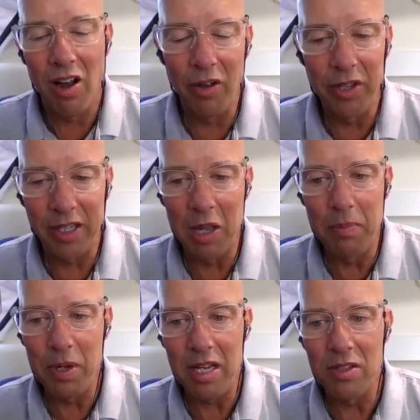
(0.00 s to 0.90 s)
all the
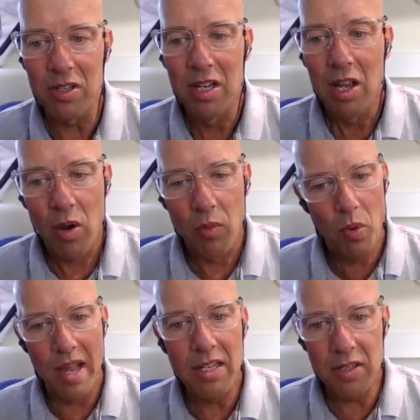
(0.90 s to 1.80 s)
companies.
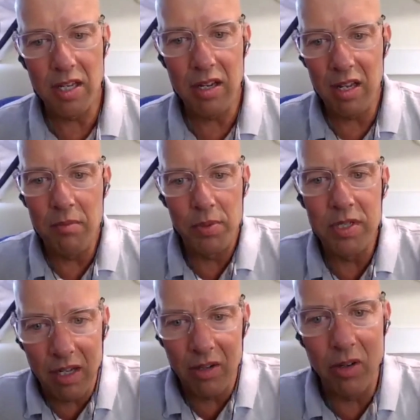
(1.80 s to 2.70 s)
Why is it in
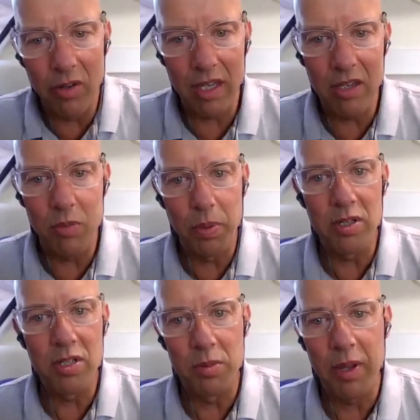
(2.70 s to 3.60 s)
particular that you
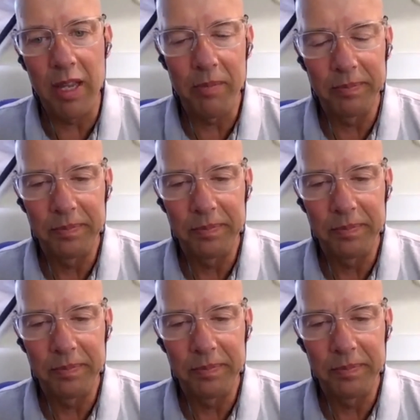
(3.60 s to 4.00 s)
participate?